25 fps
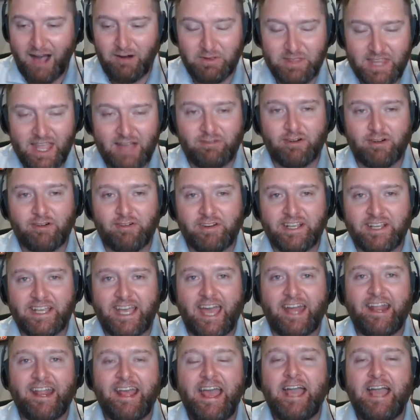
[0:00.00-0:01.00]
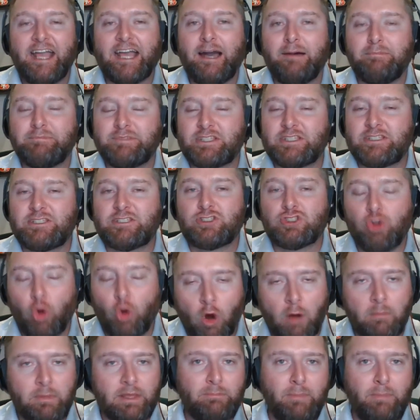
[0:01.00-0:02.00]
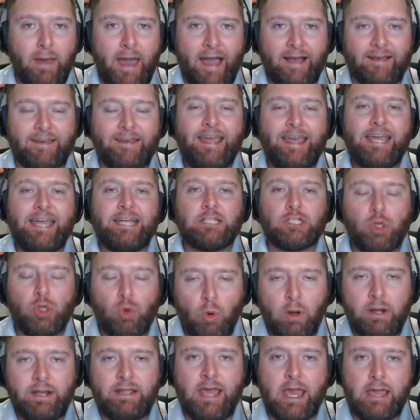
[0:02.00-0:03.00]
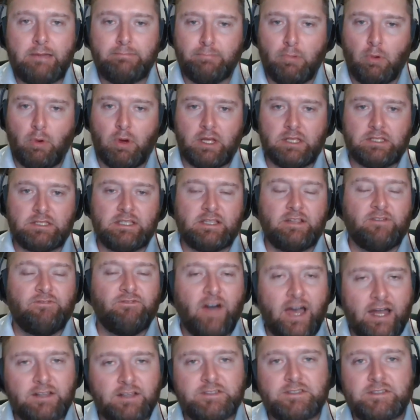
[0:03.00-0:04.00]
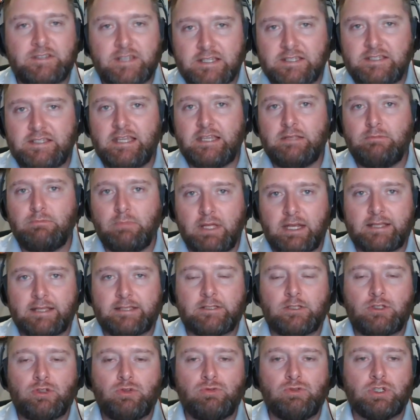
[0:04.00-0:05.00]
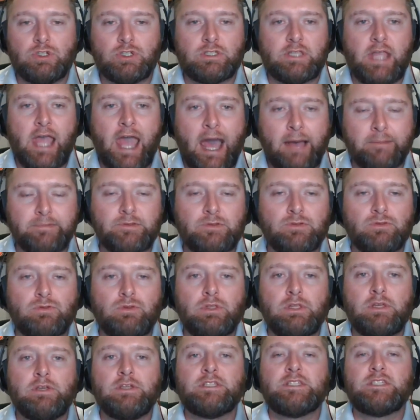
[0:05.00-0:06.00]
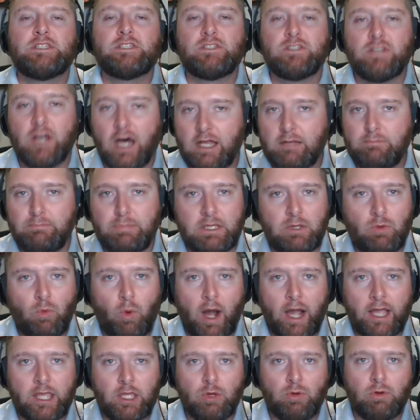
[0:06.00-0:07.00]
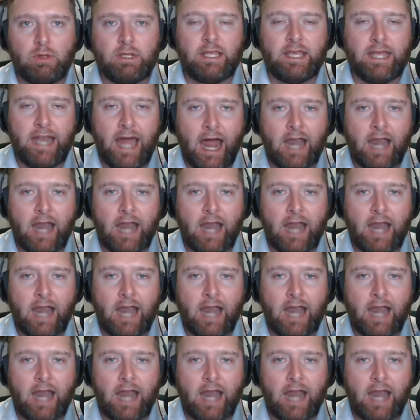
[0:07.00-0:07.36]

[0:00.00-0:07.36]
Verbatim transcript: I will never forget, comes storming back. 28 points in the final 16 minutes to just absolutely stun BYU and get